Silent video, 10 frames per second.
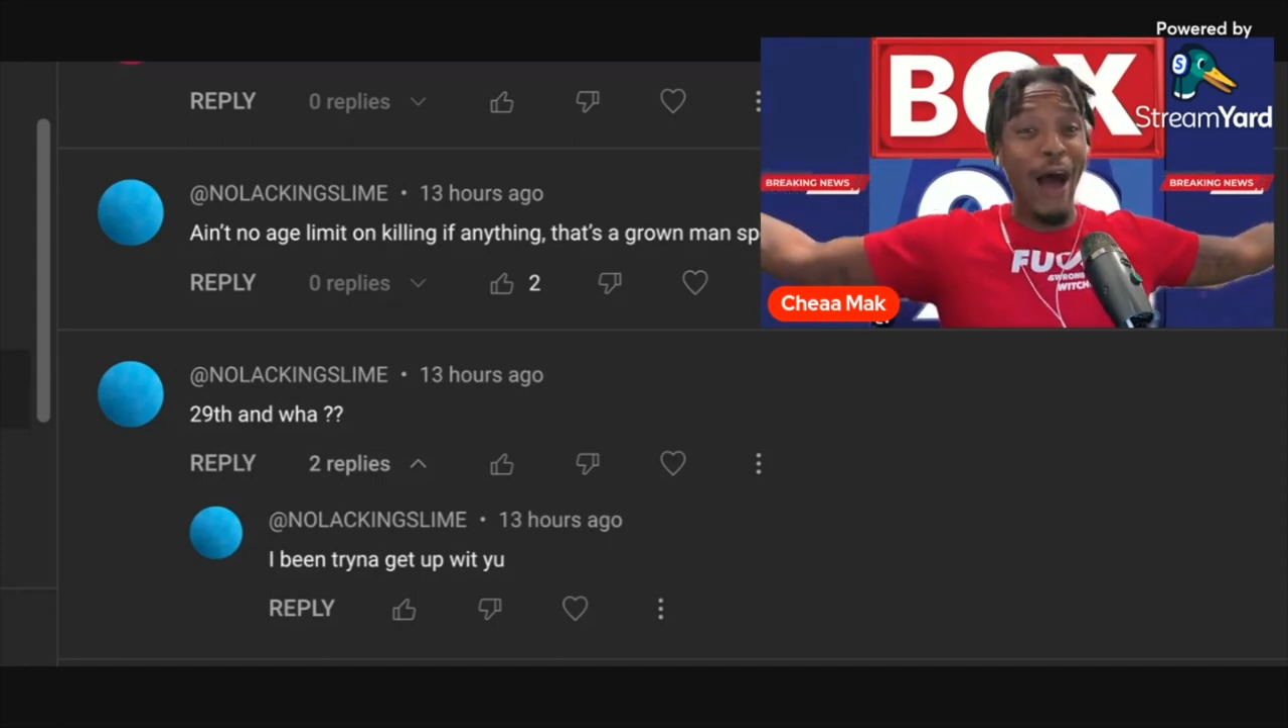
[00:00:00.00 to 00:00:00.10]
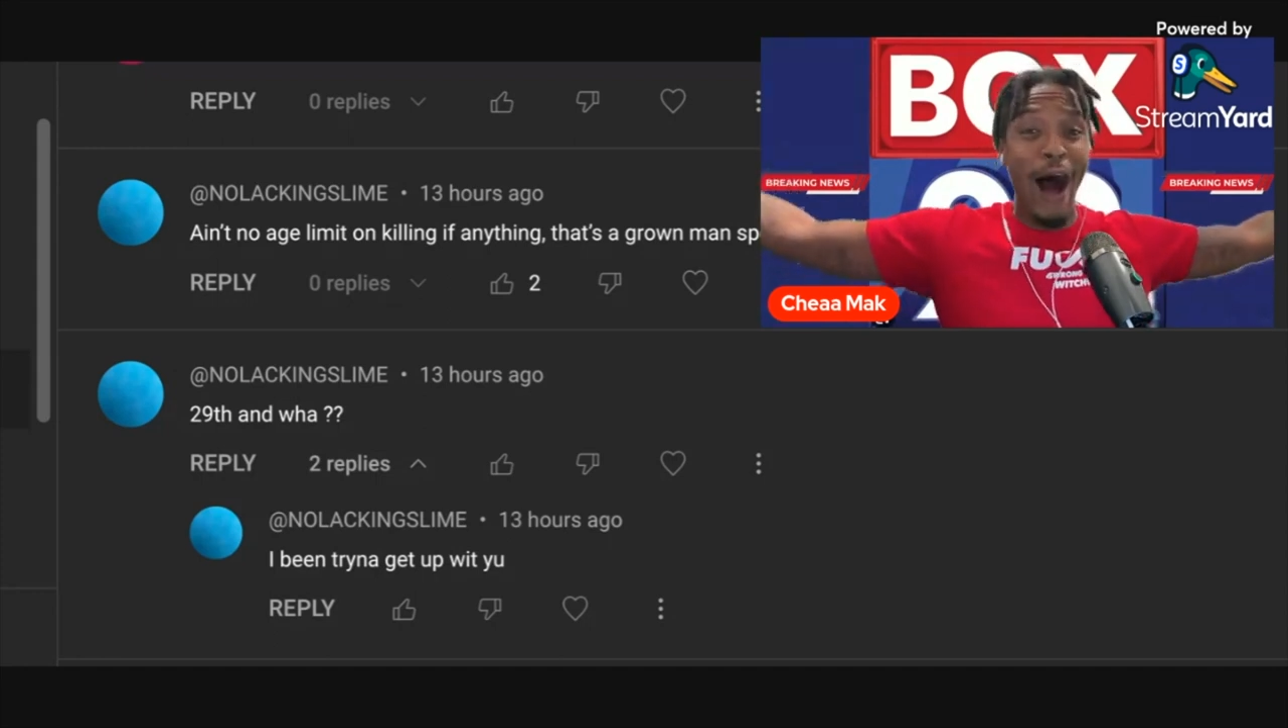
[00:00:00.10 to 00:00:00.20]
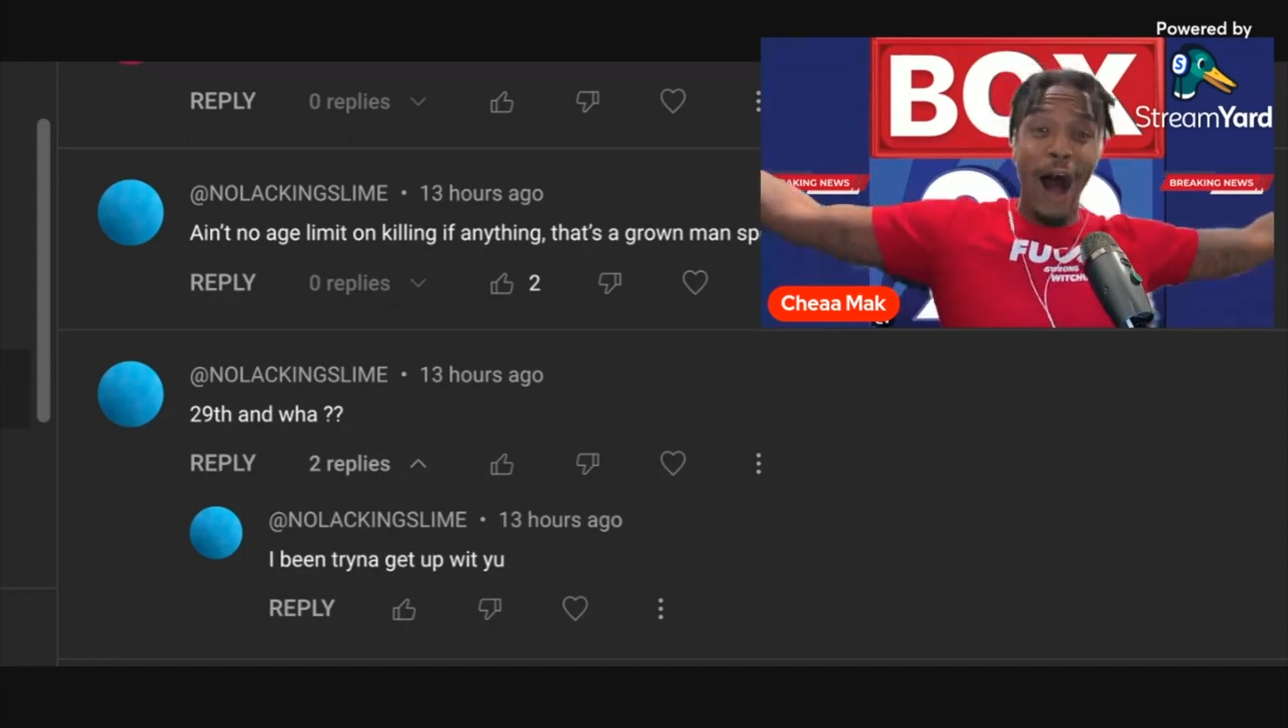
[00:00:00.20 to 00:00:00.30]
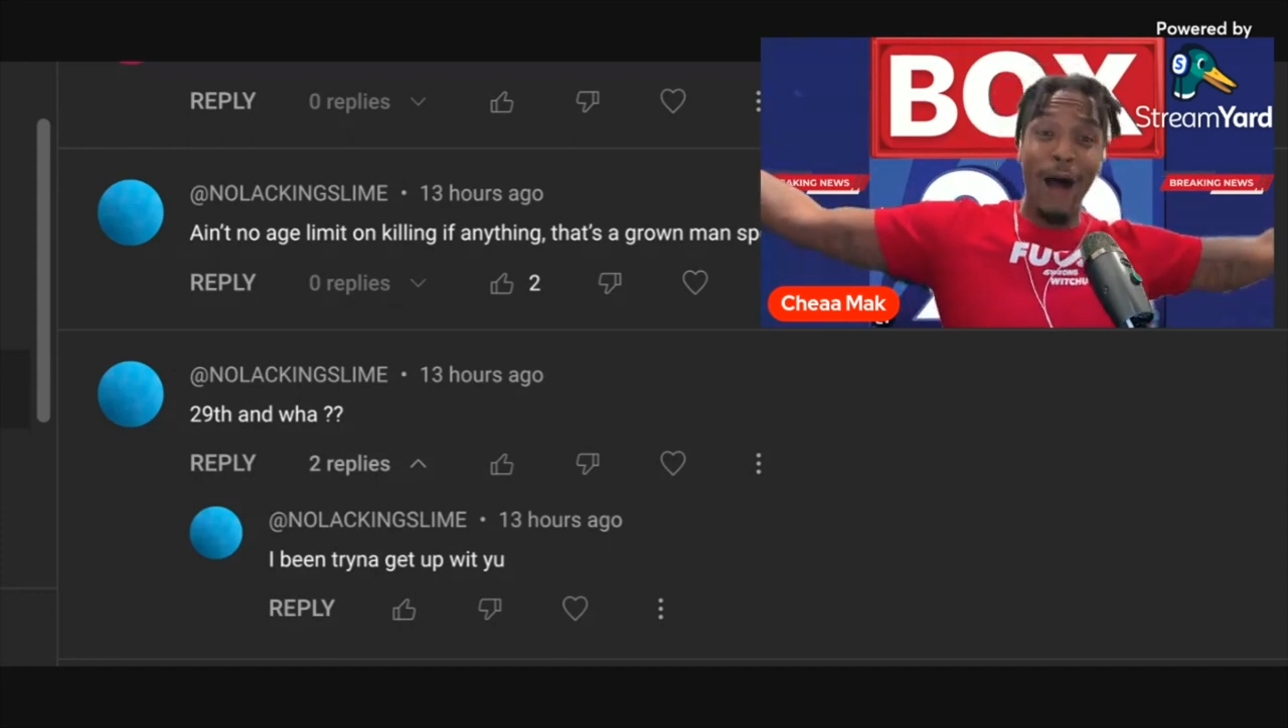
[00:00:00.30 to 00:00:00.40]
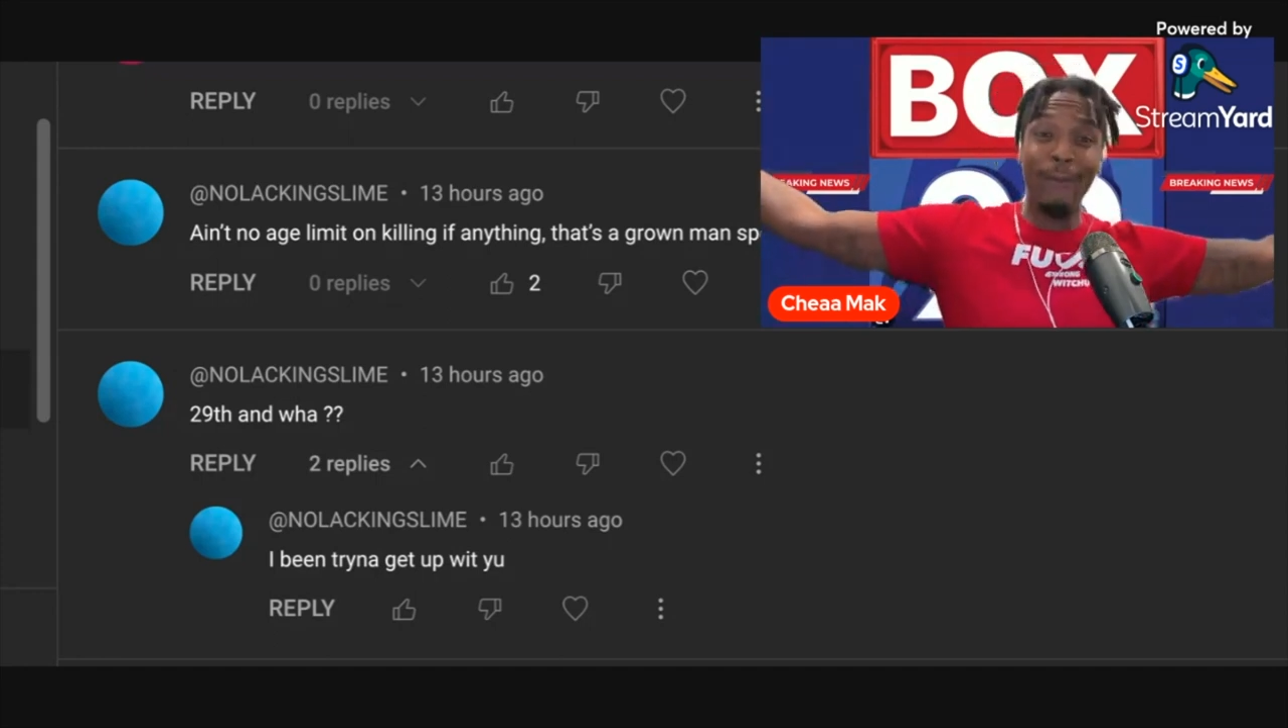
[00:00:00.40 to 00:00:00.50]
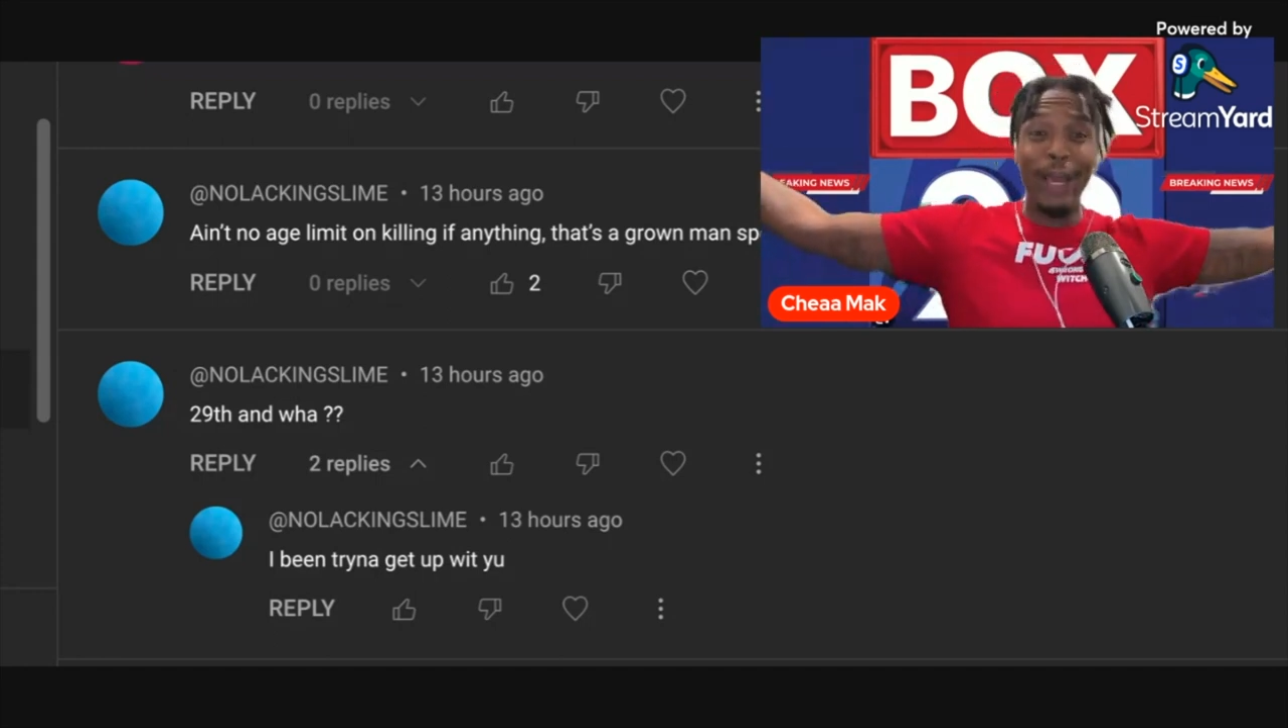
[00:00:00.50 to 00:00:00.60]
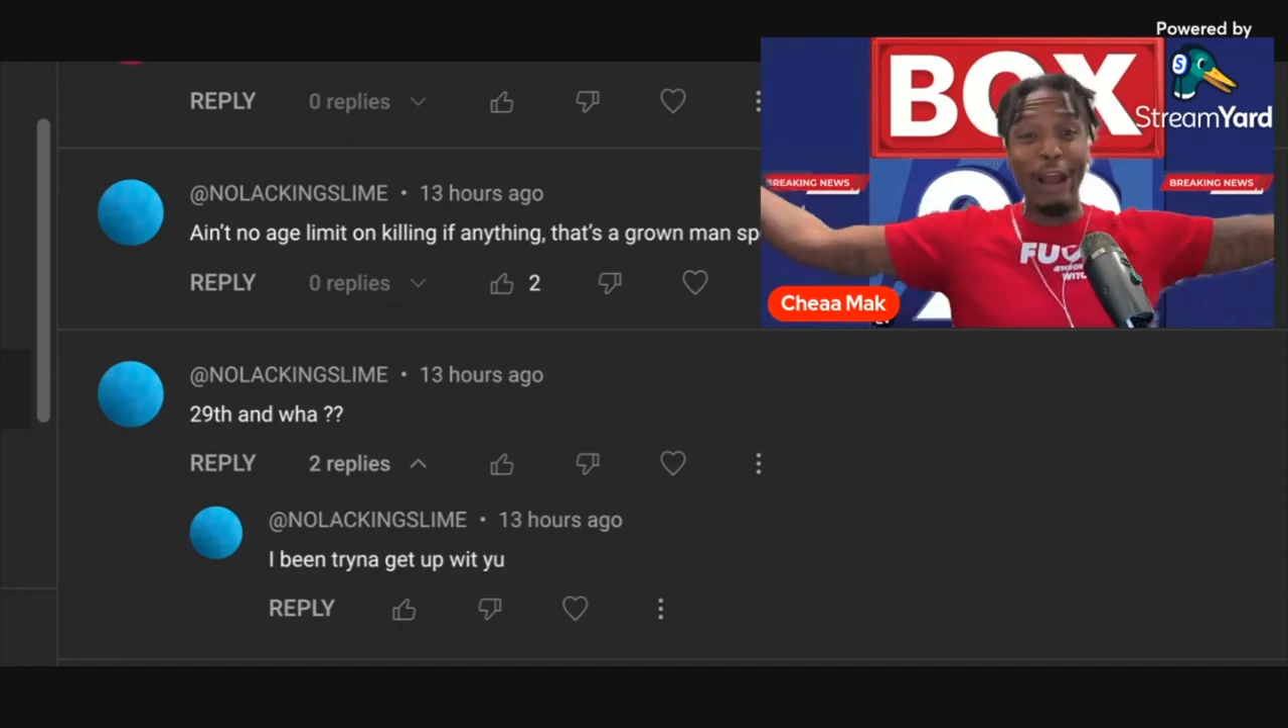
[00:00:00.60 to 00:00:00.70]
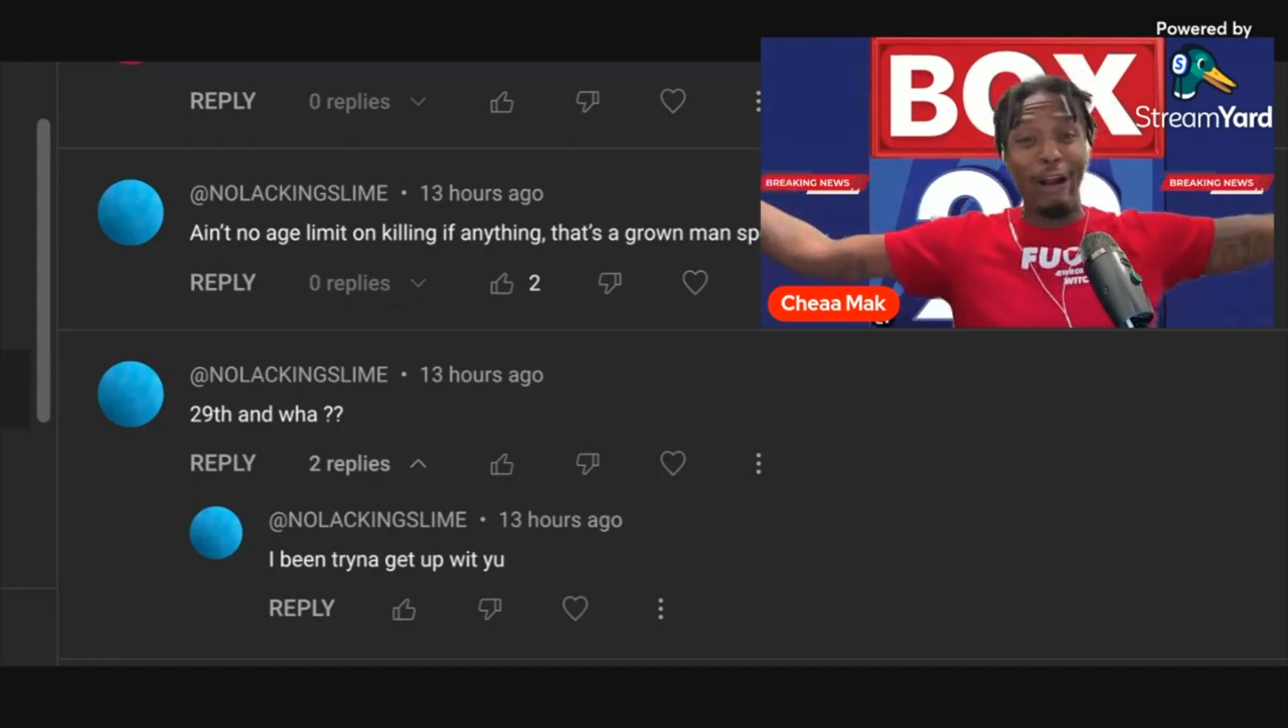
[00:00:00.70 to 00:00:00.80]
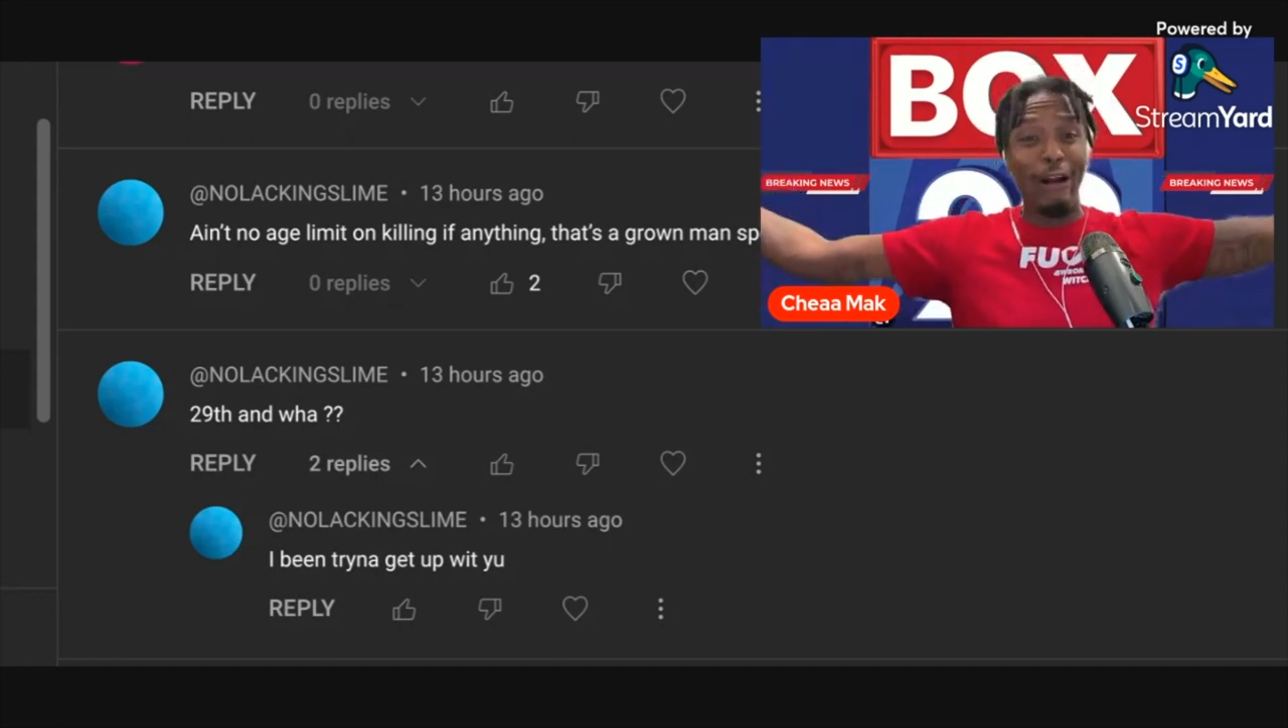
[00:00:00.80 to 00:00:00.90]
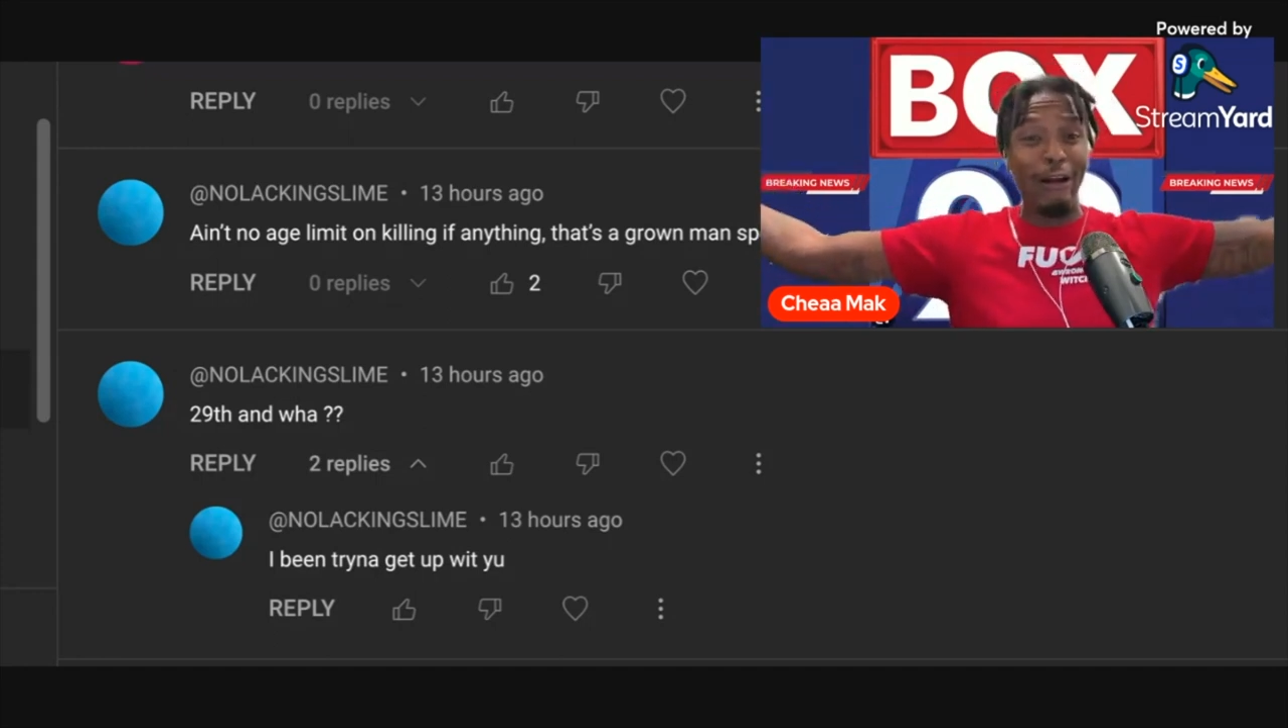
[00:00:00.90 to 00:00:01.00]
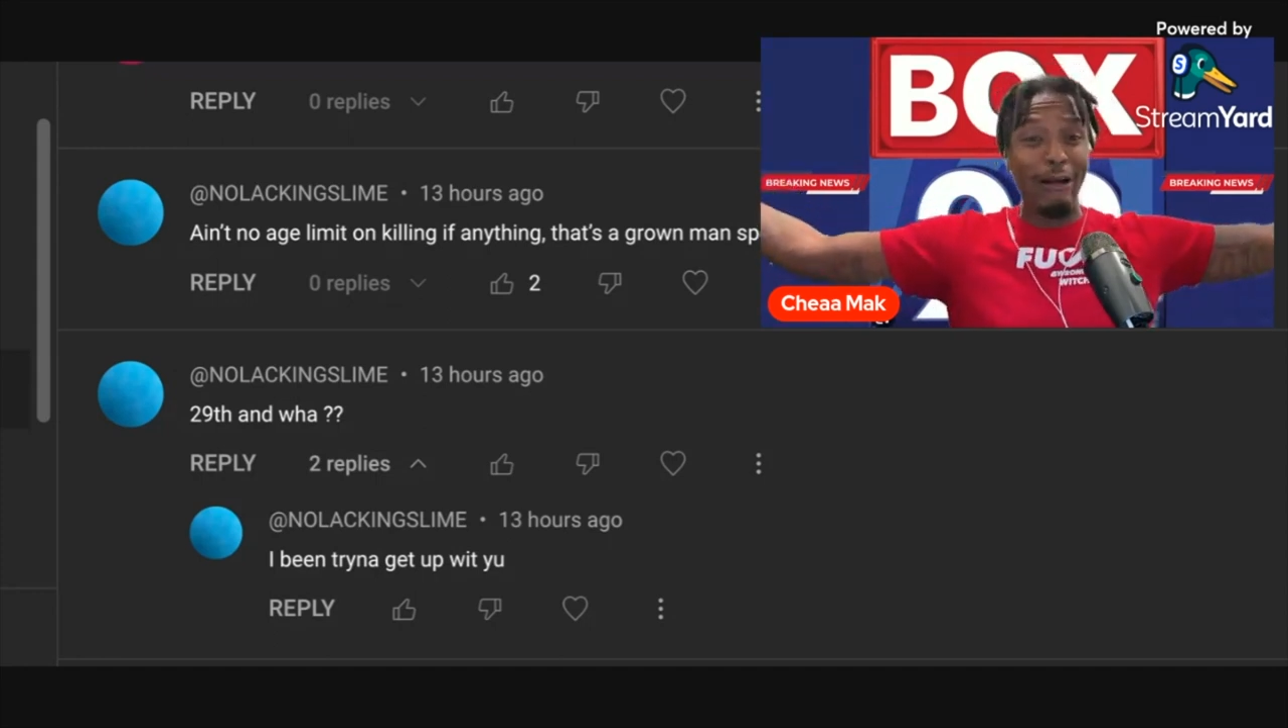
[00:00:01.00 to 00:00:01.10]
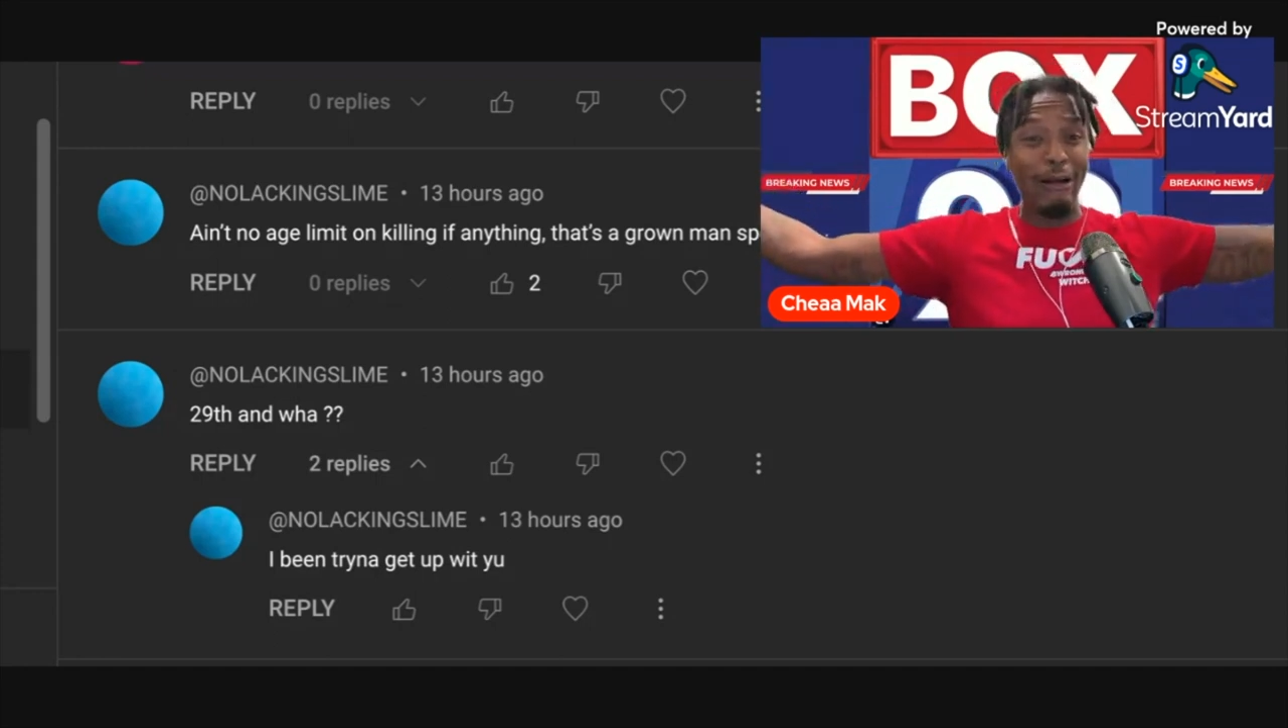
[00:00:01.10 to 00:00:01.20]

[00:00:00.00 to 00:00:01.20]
I'm here.